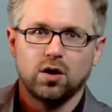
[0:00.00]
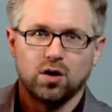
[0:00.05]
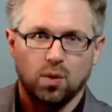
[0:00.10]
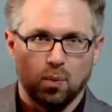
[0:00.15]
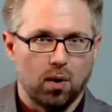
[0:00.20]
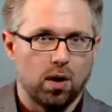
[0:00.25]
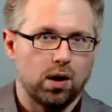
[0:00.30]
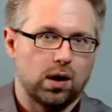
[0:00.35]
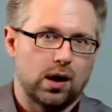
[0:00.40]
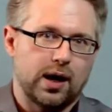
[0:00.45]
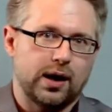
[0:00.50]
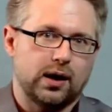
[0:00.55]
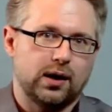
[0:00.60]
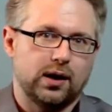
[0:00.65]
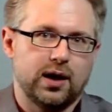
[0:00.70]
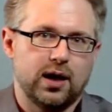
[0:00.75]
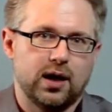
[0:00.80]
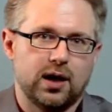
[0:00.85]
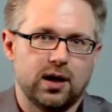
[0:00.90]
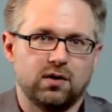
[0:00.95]
the more
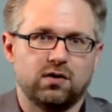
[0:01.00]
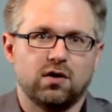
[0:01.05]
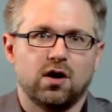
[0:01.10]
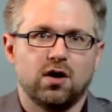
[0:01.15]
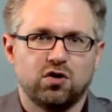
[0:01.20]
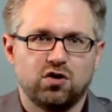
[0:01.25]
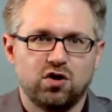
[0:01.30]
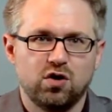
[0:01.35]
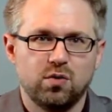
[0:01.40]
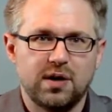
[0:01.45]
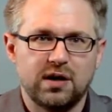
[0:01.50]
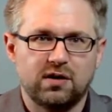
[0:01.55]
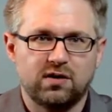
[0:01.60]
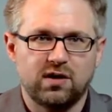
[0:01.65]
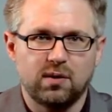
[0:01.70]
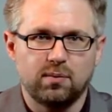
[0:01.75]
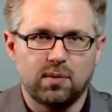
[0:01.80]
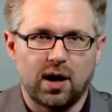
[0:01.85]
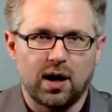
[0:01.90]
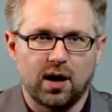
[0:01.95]
likely it is to be
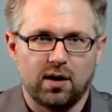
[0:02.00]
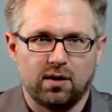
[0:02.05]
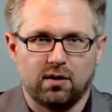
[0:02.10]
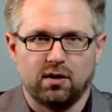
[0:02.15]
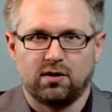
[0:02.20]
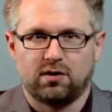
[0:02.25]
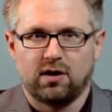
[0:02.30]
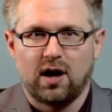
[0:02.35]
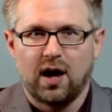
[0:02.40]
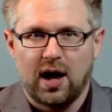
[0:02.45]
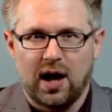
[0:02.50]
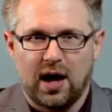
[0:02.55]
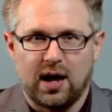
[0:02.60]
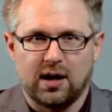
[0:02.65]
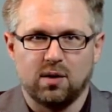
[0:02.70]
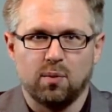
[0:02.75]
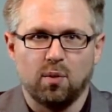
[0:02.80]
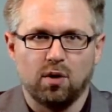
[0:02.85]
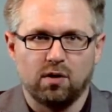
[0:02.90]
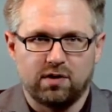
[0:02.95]
seen by others
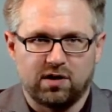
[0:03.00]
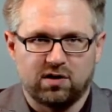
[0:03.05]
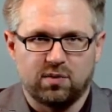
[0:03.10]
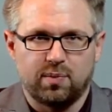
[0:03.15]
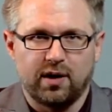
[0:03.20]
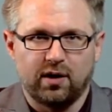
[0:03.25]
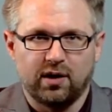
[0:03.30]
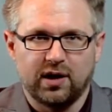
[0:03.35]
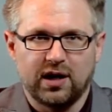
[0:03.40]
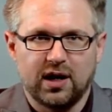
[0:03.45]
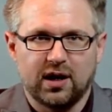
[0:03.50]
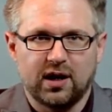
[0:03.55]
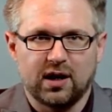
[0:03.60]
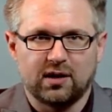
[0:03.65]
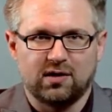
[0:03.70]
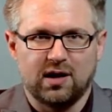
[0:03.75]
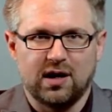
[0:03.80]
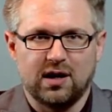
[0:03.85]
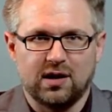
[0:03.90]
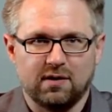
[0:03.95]
and the more visibility it
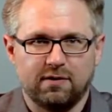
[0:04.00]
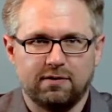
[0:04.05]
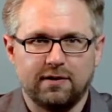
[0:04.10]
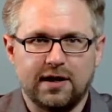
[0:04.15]
gets in the